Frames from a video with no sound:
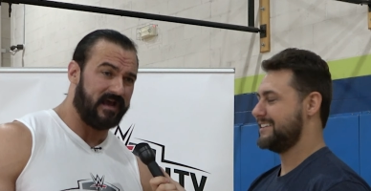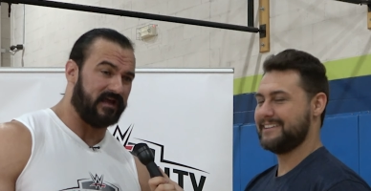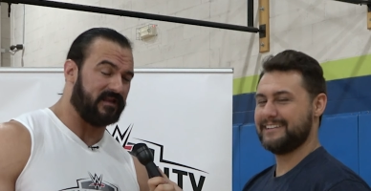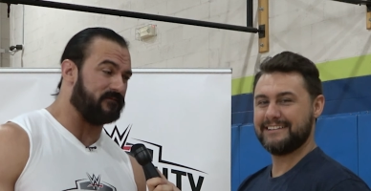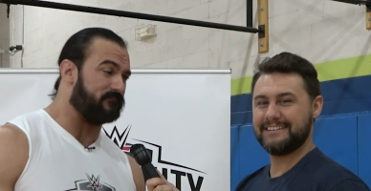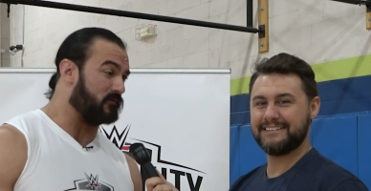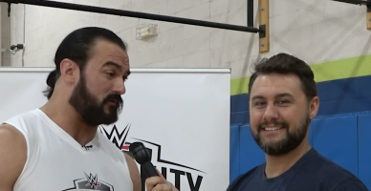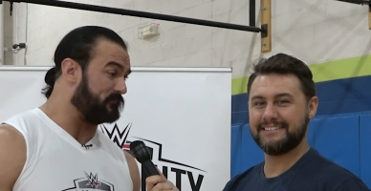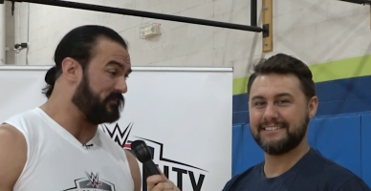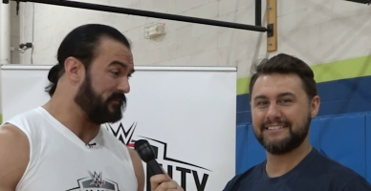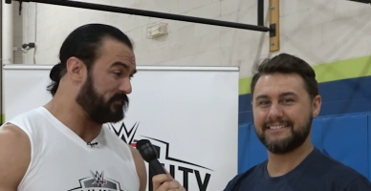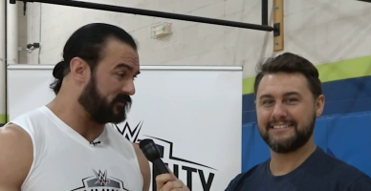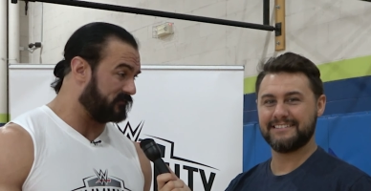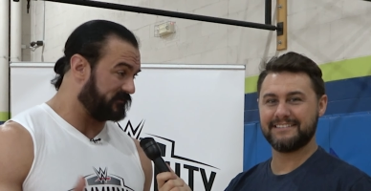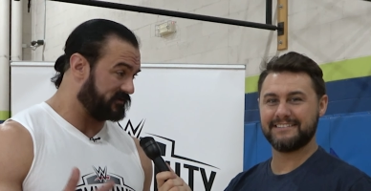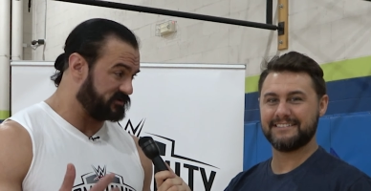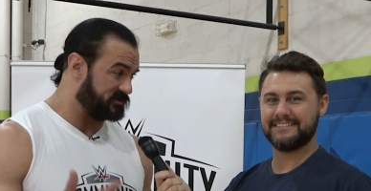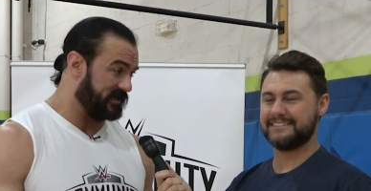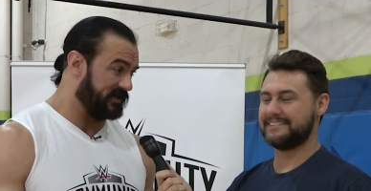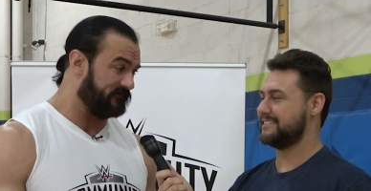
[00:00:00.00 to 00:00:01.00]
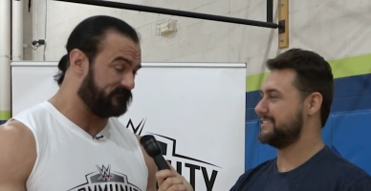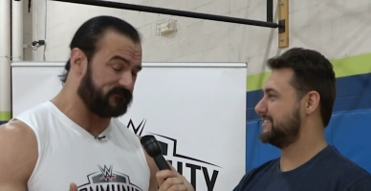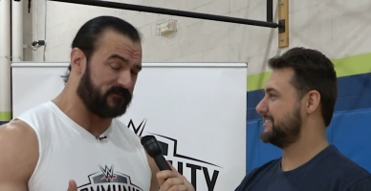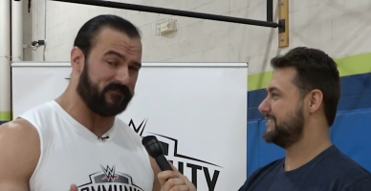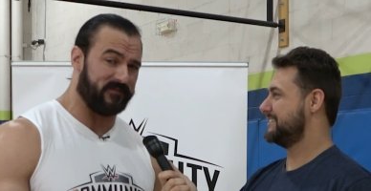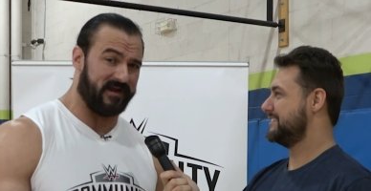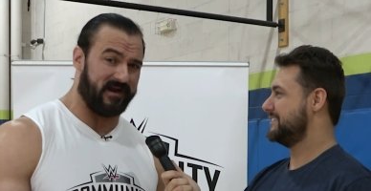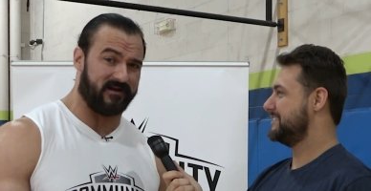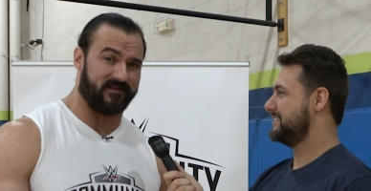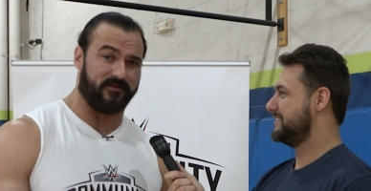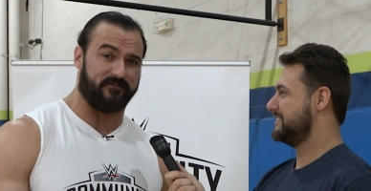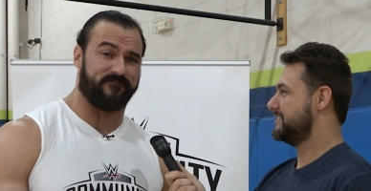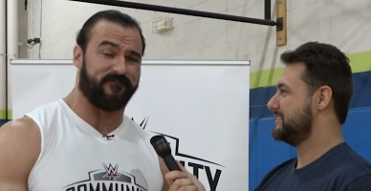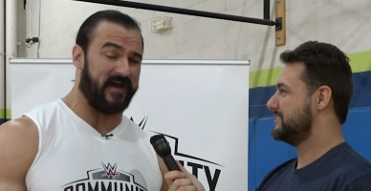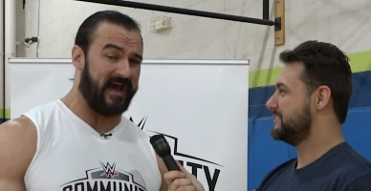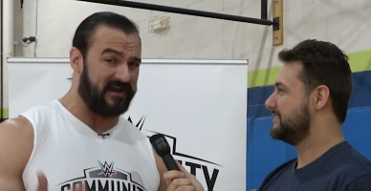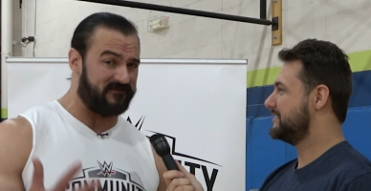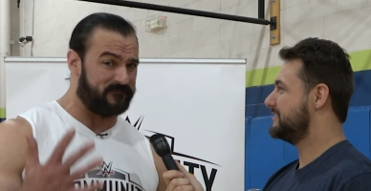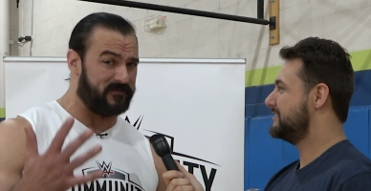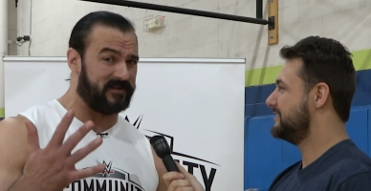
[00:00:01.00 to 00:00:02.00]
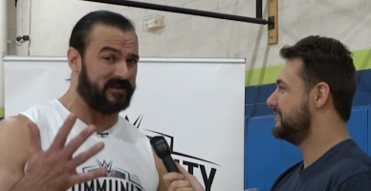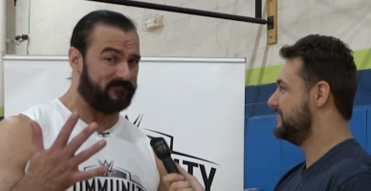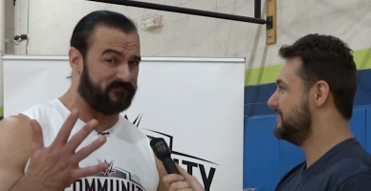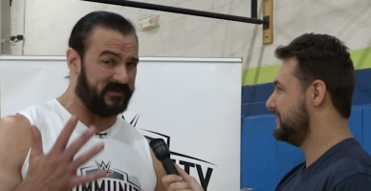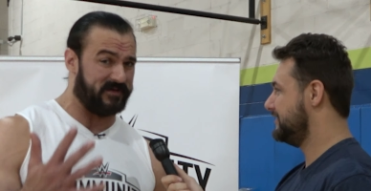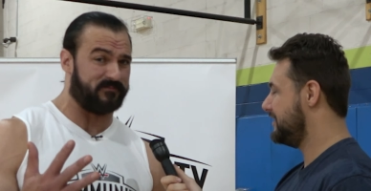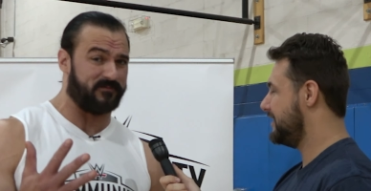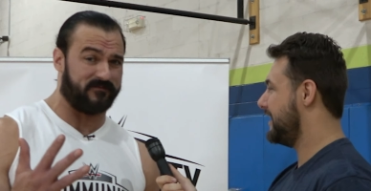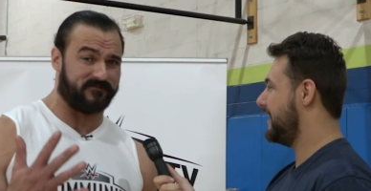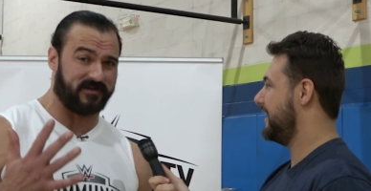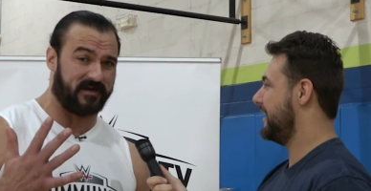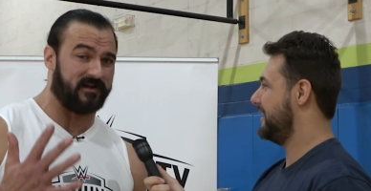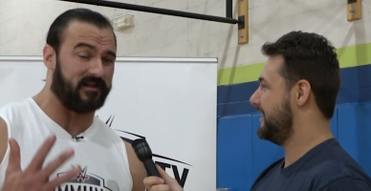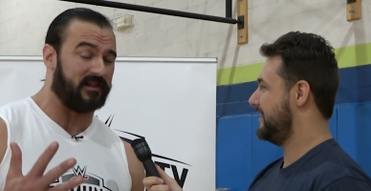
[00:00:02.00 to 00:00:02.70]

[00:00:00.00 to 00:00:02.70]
Speaker 1: and the people have achieved from there. You know, Five million people yeah. have done